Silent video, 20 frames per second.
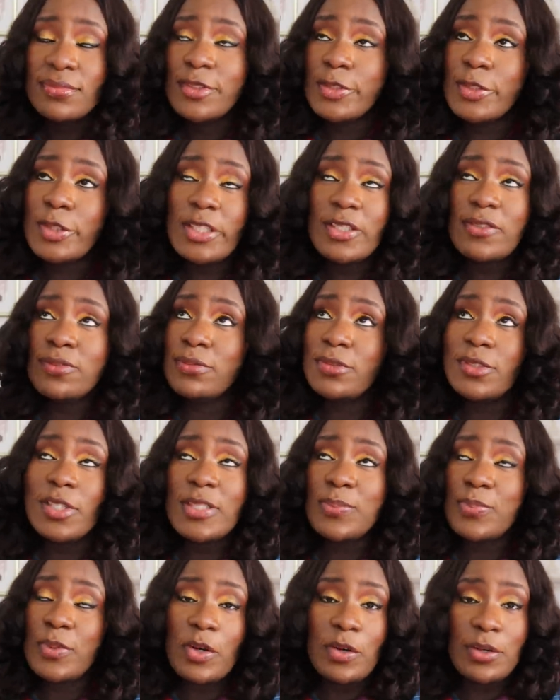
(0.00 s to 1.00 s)

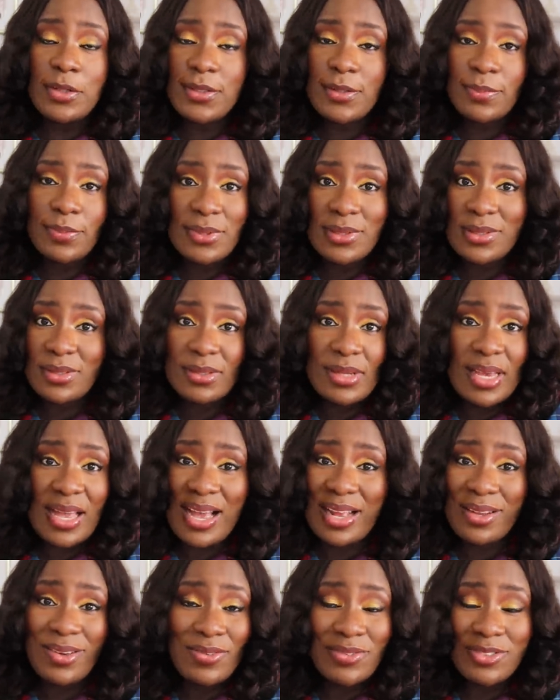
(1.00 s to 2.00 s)
Just because, but
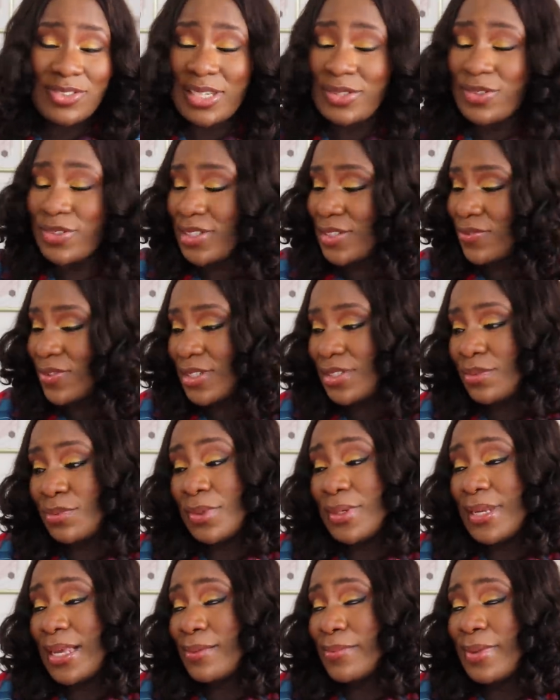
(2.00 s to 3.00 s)
yeah, I don't even try to shave
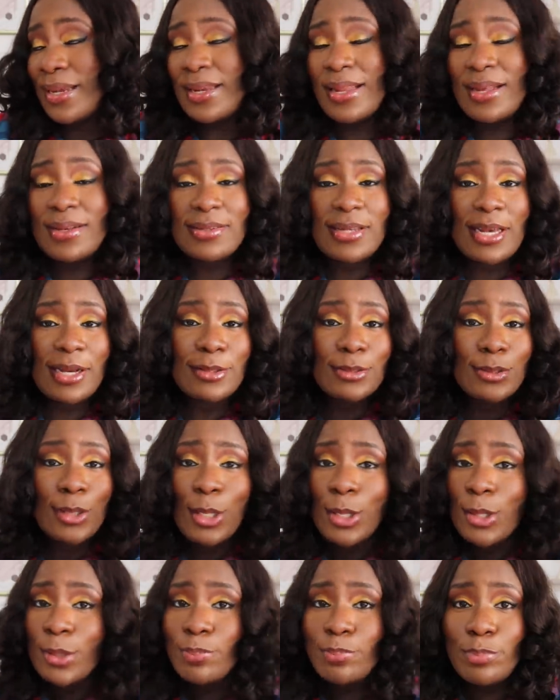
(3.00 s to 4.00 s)
anymore. Like, my legs can
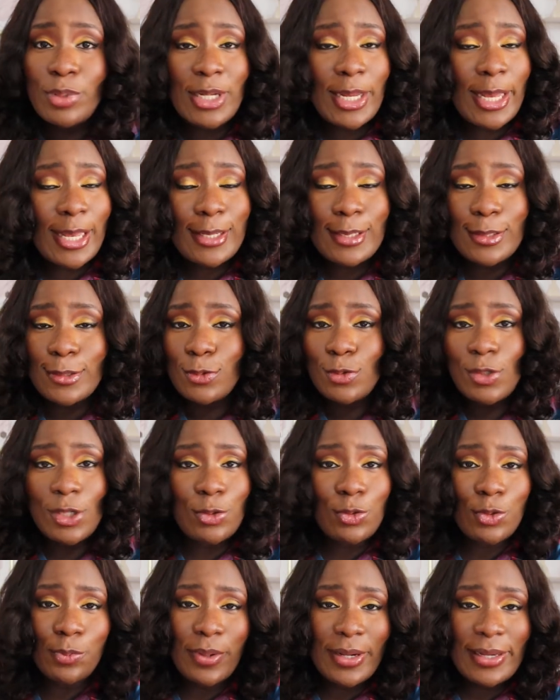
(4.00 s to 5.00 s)
be like a
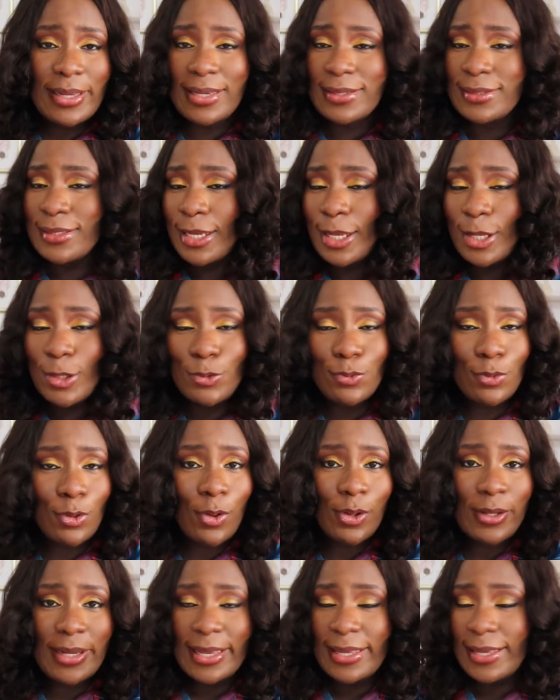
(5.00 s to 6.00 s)
Chewbacca's legs for
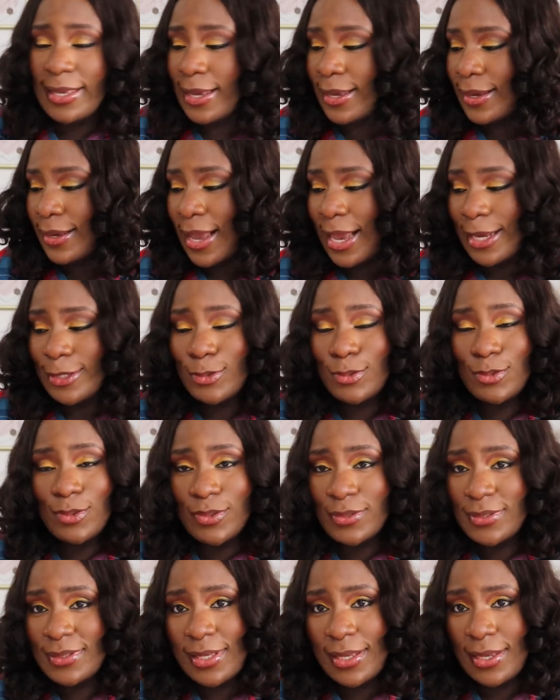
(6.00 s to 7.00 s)
all I care. I
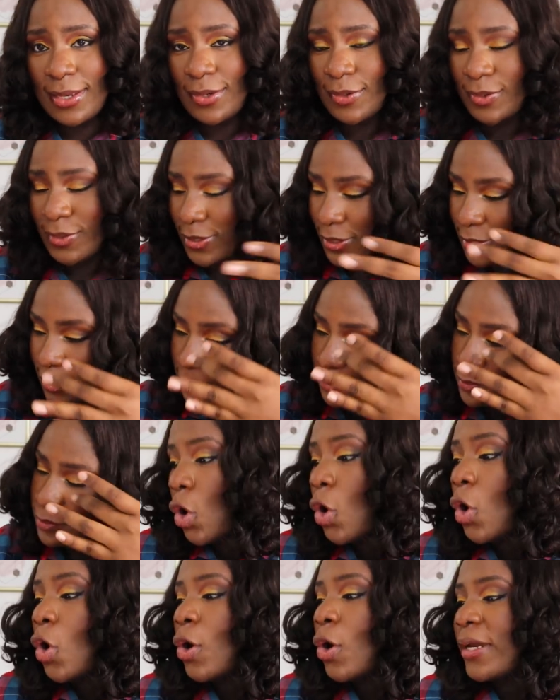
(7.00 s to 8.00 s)
don't care, okay?
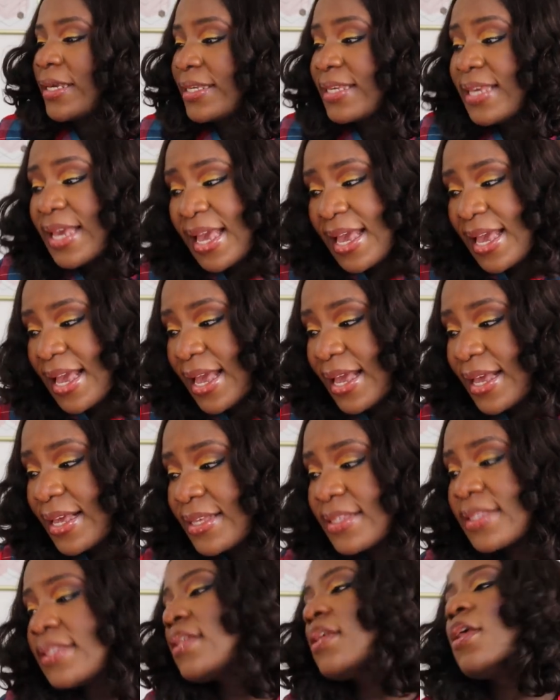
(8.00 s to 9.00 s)

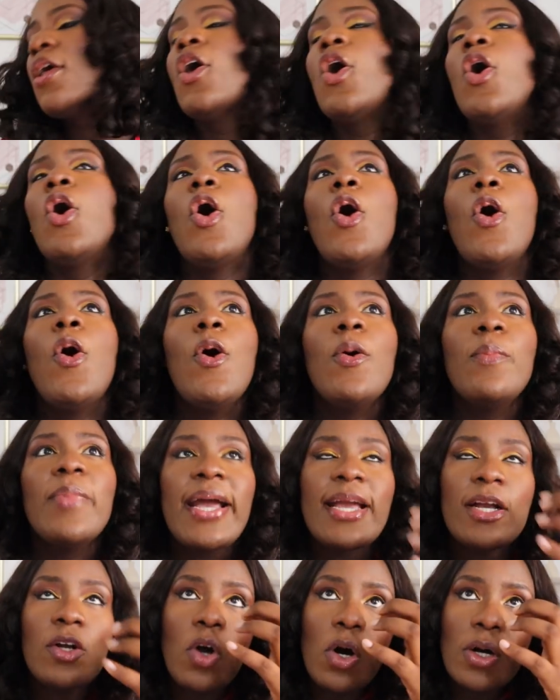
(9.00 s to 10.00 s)
Yes! Oh
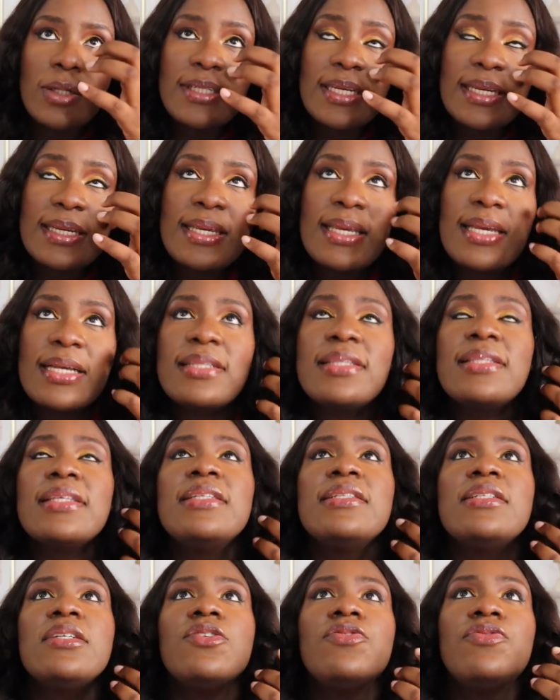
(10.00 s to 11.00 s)
my God, the kicks
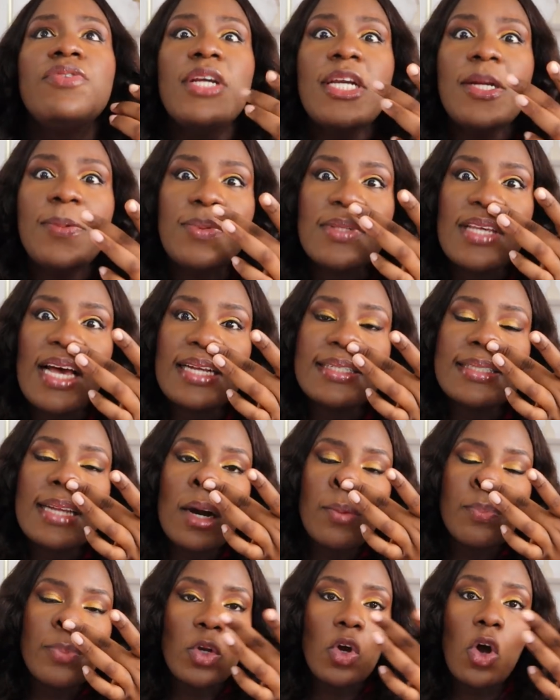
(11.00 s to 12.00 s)
in the ribs are
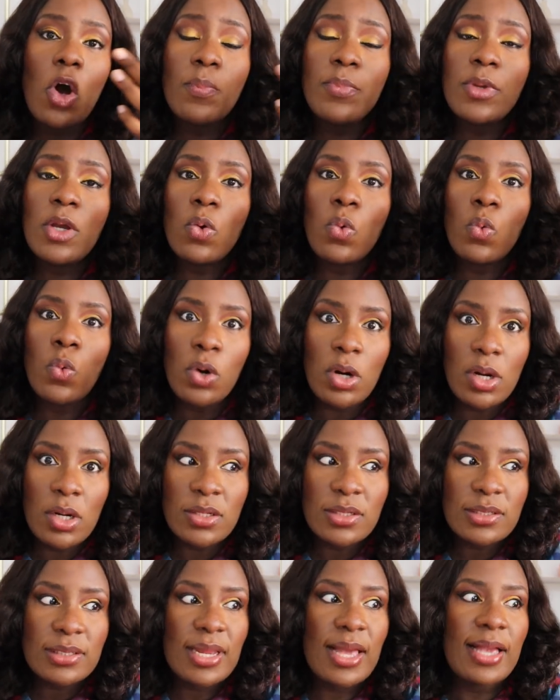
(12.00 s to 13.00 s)
now becoming
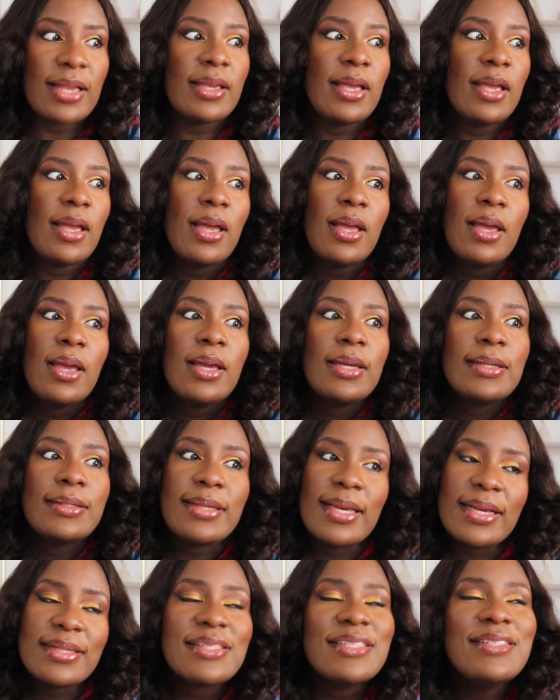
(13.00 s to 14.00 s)
worse. Like,
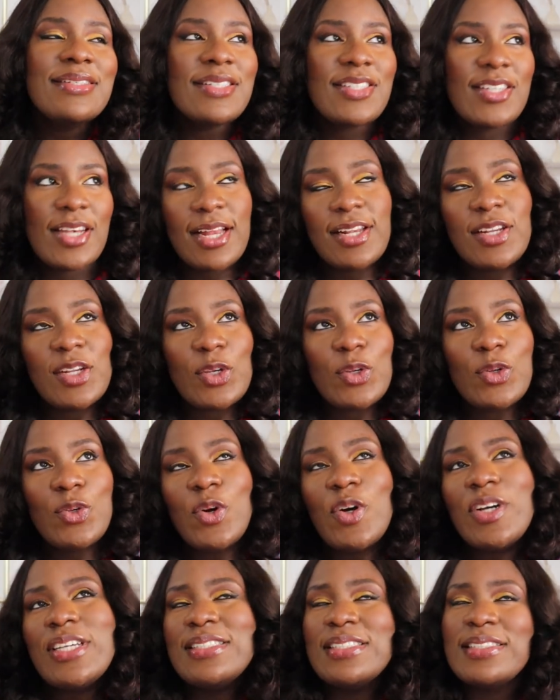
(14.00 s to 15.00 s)
yes, initially, you
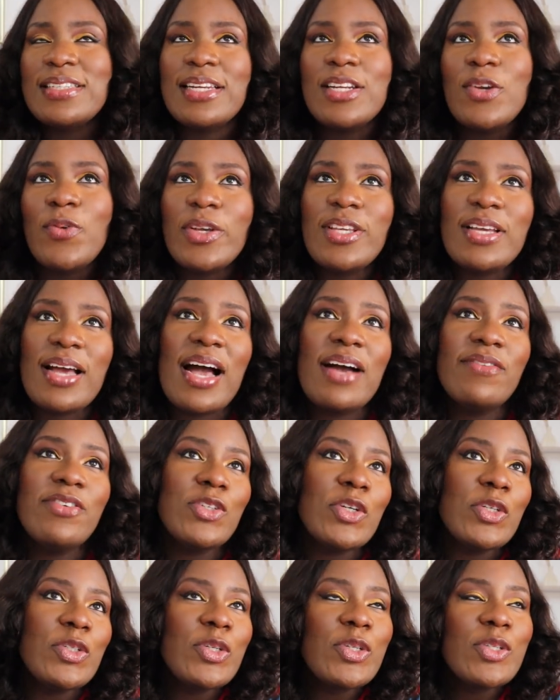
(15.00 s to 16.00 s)
know, initially when you're
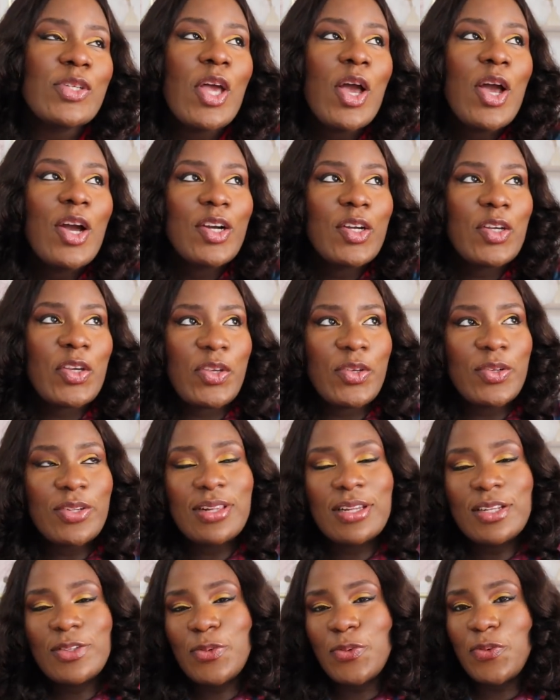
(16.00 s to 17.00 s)
having all those cute
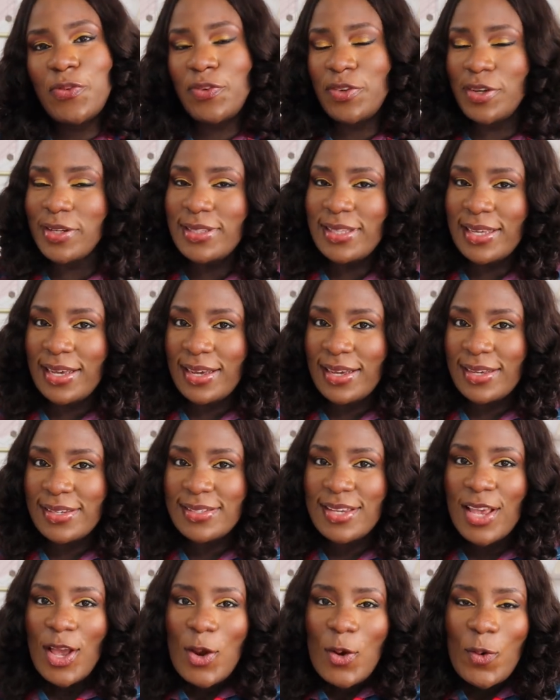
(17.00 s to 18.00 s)
little
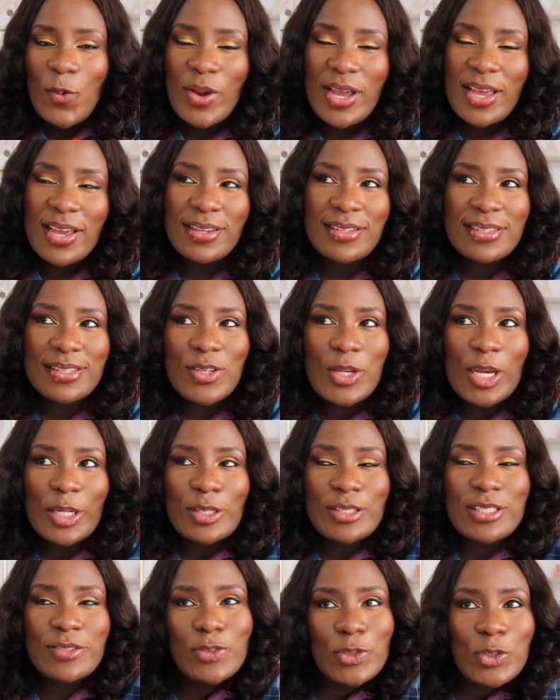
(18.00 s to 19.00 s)
flutters where you're
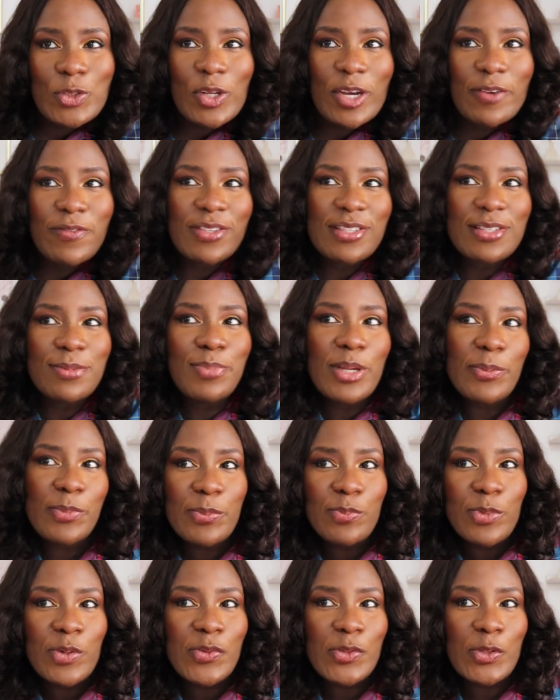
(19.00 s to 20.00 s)
not even sure if it's a baby
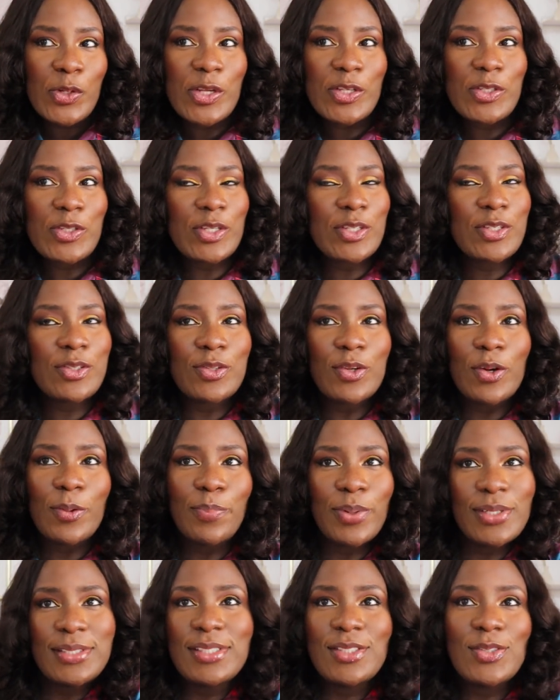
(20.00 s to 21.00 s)
moving or it's just your
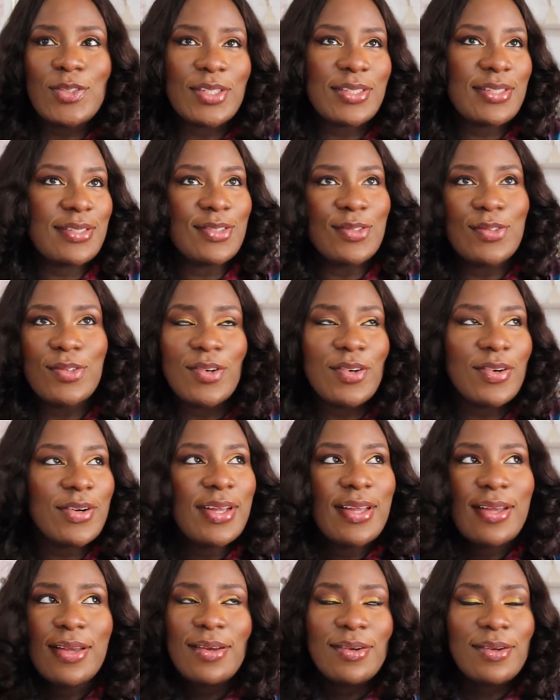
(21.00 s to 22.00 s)
body just, you know,